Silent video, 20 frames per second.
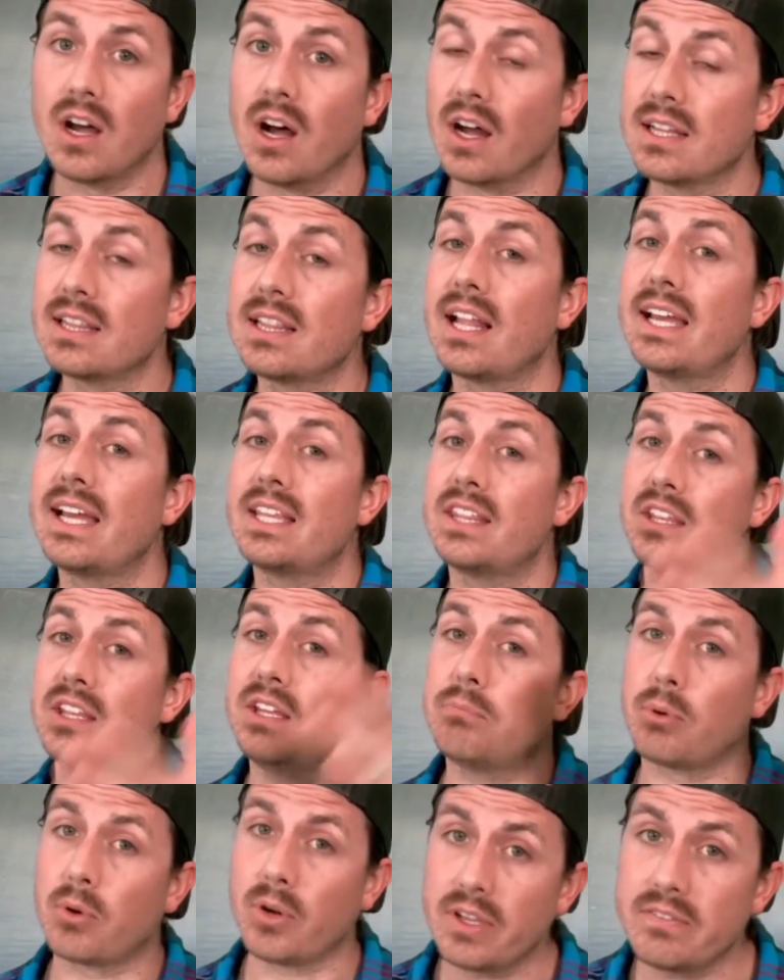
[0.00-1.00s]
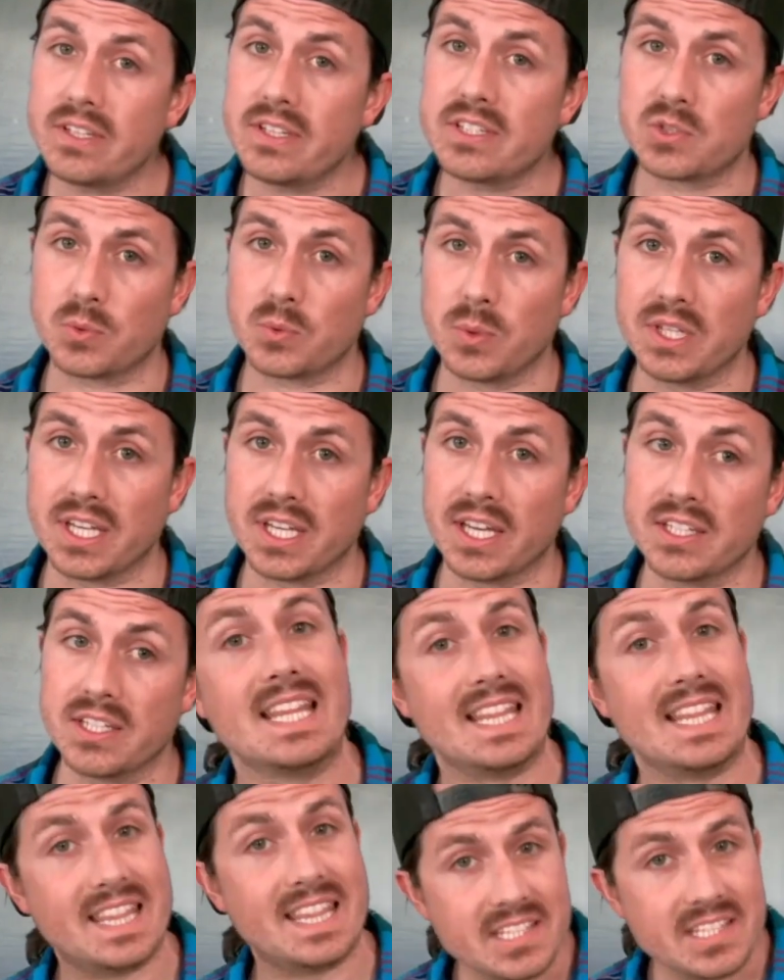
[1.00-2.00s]
Unlike the previous weekend,
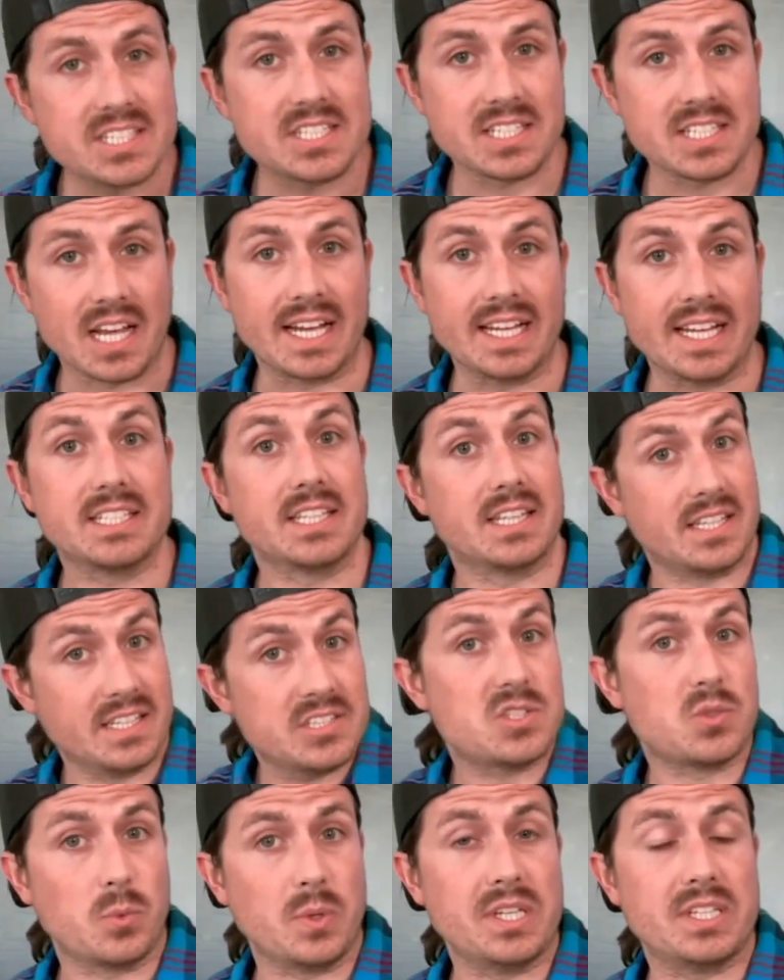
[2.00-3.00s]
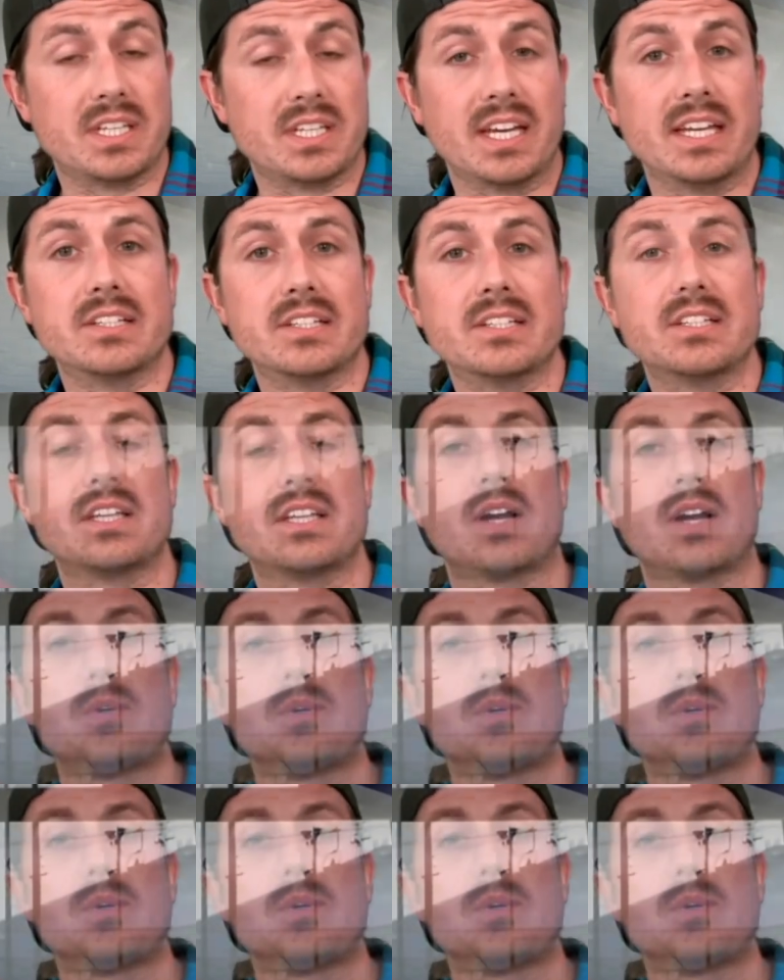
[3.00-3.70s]
this night, this weekend, there